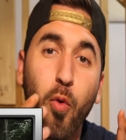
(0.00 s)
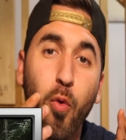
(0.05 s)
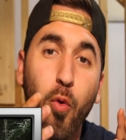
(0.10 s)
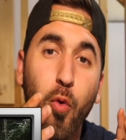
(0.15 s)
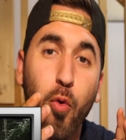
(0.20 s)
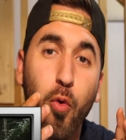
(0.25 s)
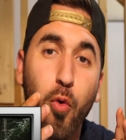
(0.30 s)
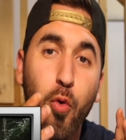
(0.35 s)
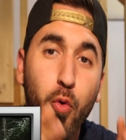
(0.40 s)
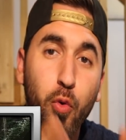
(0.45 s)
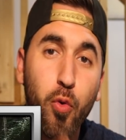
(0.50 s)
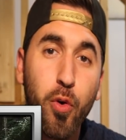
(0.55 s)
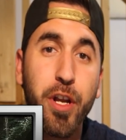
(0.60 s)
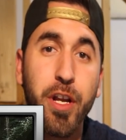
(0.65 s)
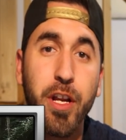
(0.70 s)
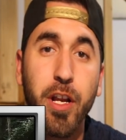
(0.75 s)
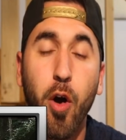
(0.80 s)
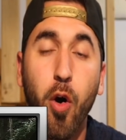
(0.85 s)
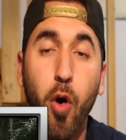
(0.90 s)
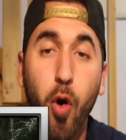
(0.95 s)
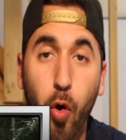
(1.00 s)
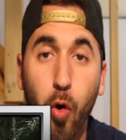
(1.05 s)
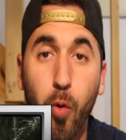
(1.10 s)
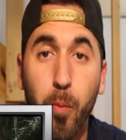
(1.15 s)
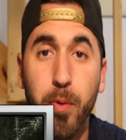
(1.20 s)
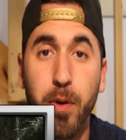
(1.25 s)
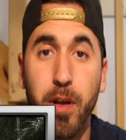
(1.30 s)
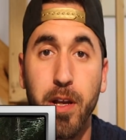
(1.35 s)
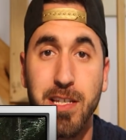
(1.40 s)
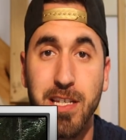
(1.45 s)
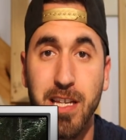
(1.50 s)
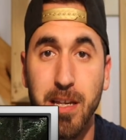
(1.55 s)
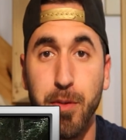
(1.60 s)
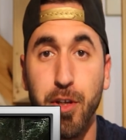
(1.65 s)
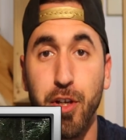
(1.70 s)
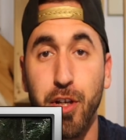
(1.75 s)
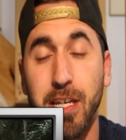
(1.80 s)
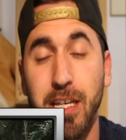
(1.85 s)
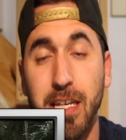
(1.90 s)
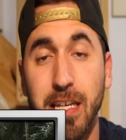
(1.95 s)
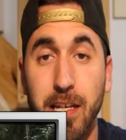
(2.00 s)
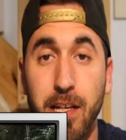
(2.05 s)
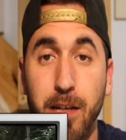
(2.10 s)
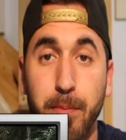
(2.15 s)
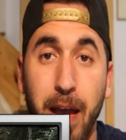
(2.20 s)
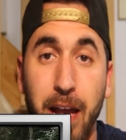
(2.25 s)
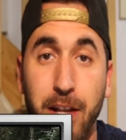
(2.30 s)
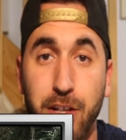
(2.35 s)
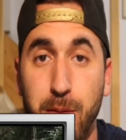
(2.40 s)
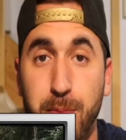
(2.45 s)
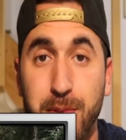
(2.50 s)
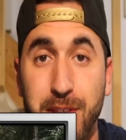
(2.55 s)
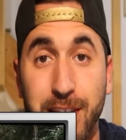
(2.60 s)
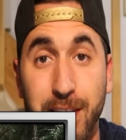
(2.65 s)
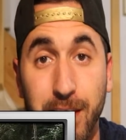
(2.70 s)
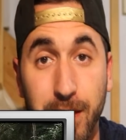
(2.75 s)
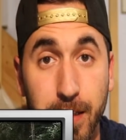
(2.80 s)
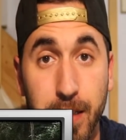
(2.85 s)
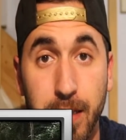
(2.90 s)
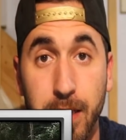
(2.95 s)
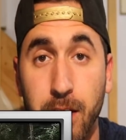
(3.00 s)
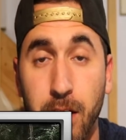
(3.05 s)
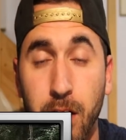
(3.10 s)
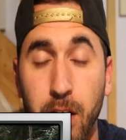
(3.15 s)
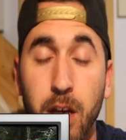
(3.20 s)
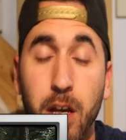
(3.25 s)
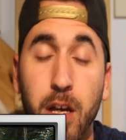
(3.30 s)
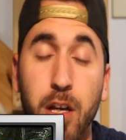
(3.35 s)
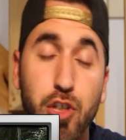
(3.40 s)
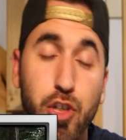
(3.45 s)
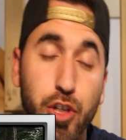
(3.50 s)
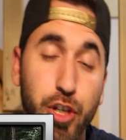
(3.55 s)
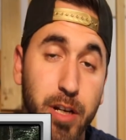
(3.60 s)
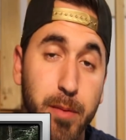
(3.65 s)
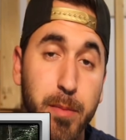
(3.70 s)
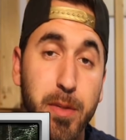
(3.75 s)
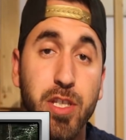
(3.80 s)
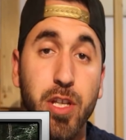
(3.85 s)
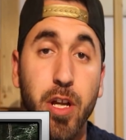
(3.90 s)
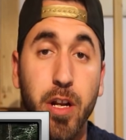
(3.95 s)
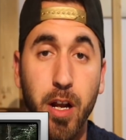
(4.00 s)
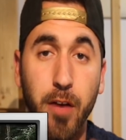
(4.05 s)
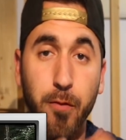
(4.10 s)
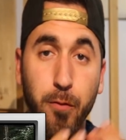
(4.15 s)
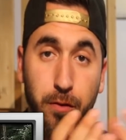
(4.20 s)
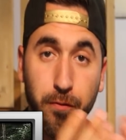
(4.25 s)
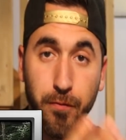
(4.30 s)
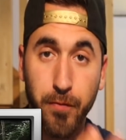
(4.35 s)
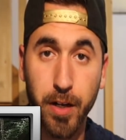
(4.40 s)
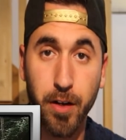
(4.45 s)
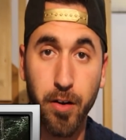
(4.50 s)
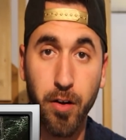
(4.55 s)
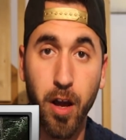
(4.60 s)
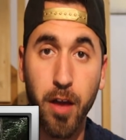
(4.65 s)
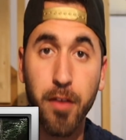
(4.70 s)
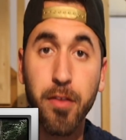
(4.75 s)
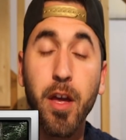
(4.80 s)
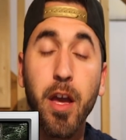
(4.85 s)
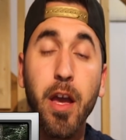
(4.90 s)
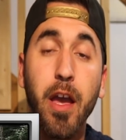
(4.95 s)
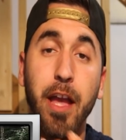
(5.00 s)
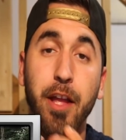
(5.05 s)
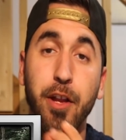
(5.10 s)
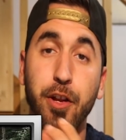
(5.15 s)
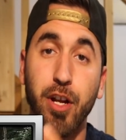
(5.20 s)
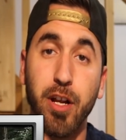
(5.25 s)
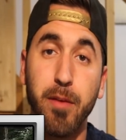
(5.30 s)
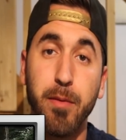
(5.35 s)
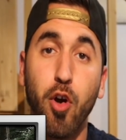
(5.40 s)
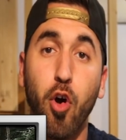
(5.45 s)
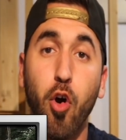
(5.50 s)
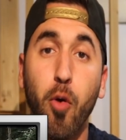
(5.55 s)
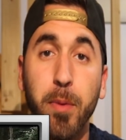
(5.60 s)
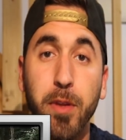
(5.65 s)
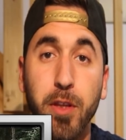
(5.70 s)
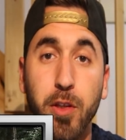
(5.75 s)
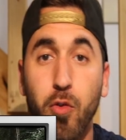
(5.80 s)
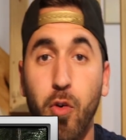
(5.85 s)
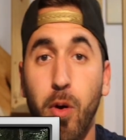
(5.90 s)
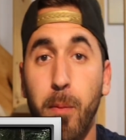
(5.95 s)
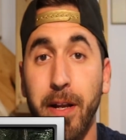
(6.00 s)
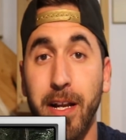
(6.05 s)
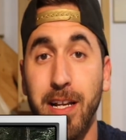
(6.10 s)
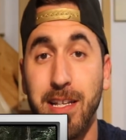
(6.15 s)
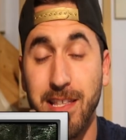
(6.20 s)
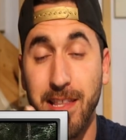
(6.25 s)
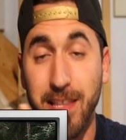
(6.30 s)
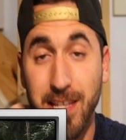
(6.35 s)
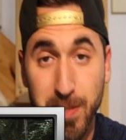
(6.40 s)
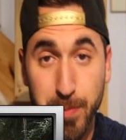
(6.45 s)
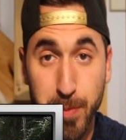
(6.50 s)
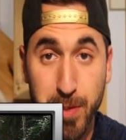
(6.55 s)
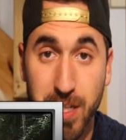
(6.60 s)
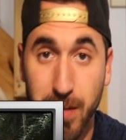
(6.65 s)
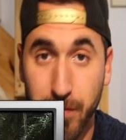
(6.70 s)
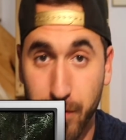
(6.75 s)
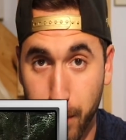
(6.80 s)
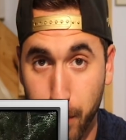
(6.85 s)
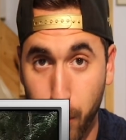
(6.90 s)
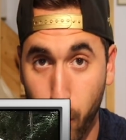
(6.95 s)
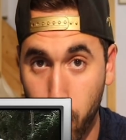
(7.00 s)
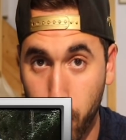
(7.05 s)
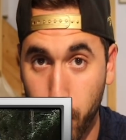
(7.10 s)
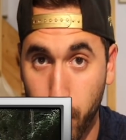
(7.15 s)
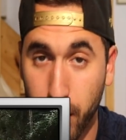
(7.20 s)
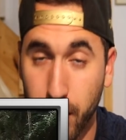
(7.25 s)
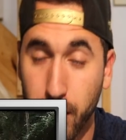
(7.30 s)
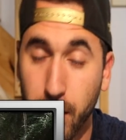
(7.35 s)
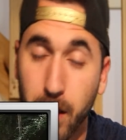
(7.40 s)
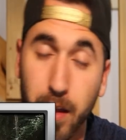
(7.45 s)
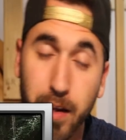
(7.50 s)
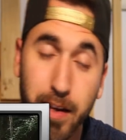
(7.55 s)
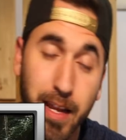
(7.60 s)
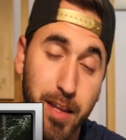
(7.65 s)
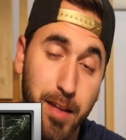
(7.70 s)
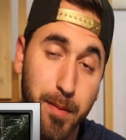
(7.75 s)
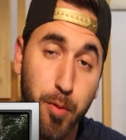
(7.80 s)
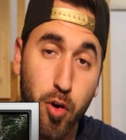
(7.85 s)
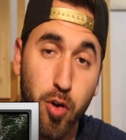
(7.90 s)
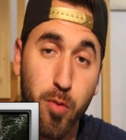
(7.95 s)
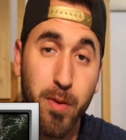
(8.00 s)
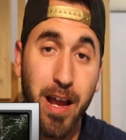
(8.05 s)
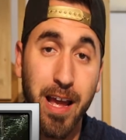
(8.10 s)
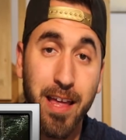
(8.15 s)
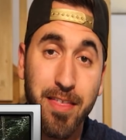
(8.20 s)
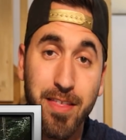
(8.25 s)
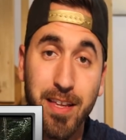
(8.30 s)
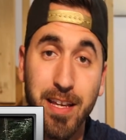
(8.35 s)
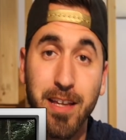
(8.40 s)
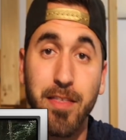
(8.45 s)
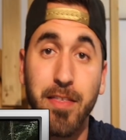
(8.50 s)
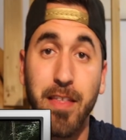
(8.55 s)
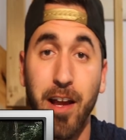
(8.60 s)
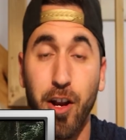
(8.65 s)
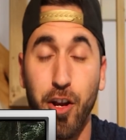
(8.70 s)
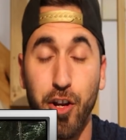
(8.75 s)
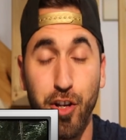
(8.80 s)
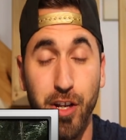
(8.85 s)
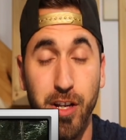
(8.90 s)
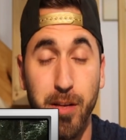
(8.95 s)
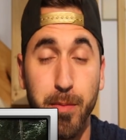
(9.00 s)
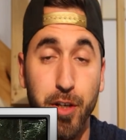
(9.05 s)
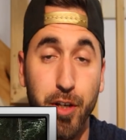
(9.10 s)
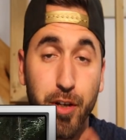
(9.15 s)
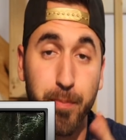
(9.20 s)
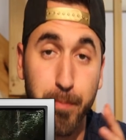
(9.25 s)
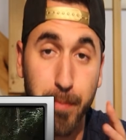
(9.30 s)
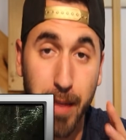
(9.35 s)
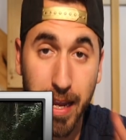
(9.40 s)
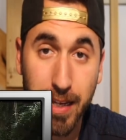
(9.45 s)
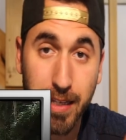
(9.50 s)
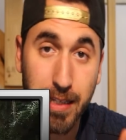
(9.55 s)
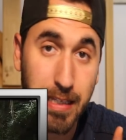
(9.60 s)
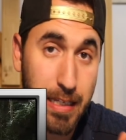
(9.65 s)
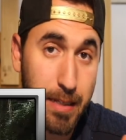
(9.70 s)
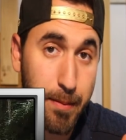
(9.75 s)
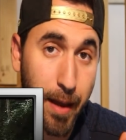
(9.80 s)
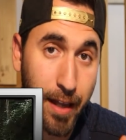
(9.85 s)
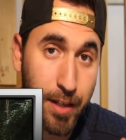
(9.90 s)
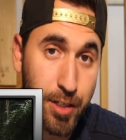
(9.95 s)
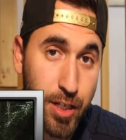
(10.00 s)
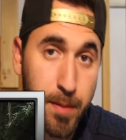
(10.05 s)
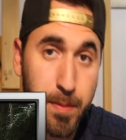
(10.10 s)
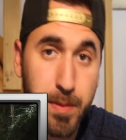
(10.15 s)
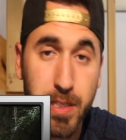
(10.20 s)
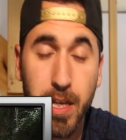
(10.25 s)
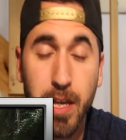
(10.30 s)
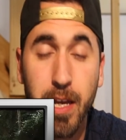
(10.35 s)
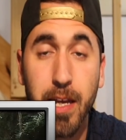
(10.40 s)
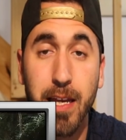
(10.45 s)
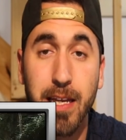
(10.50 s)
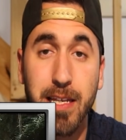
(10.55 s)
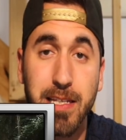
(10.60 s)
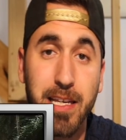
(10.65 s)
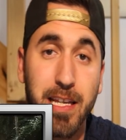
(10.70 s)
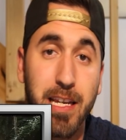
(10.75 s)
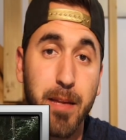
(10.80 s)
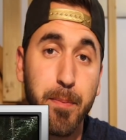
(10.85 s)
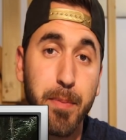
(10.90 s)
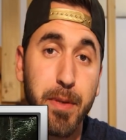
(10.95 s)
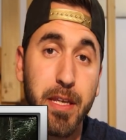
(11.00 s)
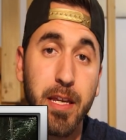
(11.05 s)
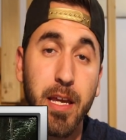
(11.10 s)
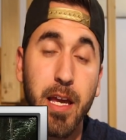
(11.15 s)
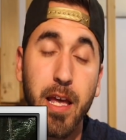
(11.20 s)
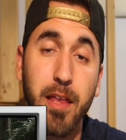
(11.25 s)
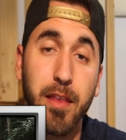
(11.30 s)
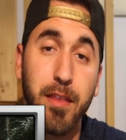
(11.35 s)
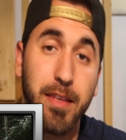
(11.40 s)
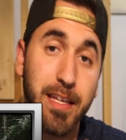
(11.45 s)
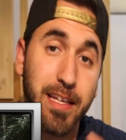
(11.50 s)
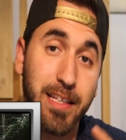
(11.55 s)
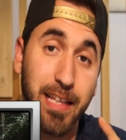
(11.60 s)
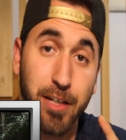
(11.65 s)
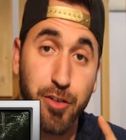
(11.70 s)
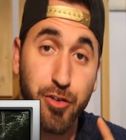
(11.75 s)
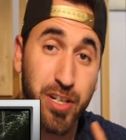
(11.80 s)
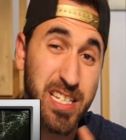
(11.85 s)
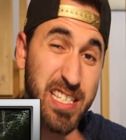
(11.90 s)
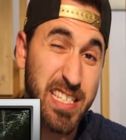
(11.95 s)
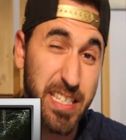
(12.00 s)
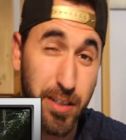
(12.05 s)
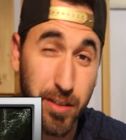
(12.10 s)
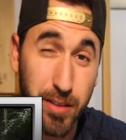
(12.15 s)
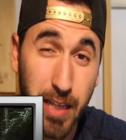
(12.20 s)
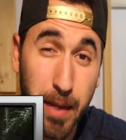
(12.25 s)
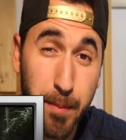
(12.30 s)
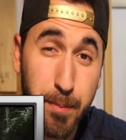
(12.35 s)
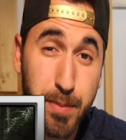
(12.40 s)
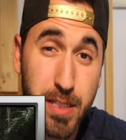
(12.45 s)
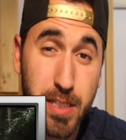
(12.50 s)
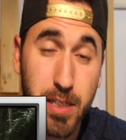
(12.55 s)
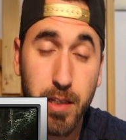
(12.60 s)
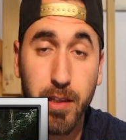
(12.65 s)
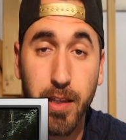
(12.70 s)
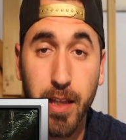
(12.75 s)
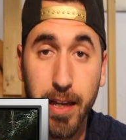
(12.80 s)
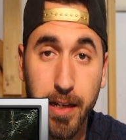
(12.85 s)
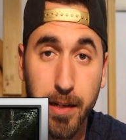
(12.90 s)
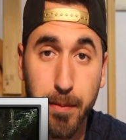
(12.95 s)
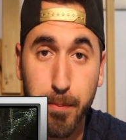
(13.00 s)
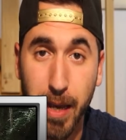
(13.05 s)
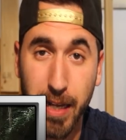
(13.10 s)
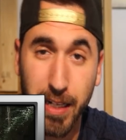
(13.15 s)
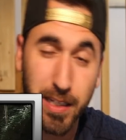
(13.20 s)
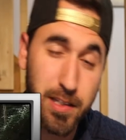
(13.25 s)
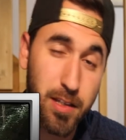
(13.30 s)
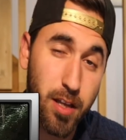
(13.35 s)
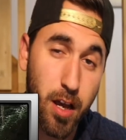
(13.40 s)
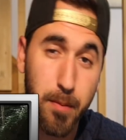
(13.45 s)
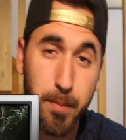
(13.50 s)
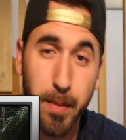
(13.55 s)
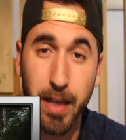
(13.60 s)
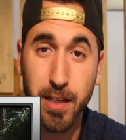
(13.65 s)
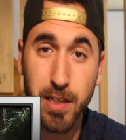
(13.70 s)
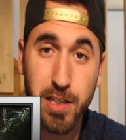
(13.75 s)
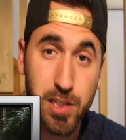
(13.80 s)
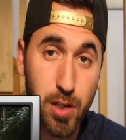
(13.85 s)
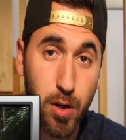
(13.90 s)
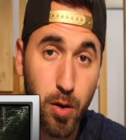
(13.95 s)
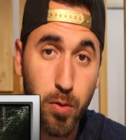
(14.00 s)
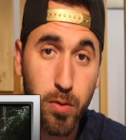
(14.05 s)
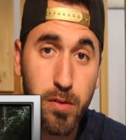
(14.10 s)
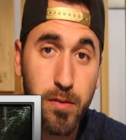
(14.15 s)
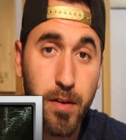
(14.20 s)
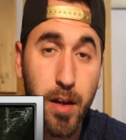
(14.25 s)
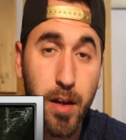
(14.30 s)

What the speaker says: who are you going to hope is going to be your key matchups in the lead? So you're going to be starting off with Vigoroth, and you're going to be hoping to go up against this specific Pokemon. Now the Pokemon I think that are going to be your main key matchups is going to be the Electric Steel types, like Magneton, Magnezone,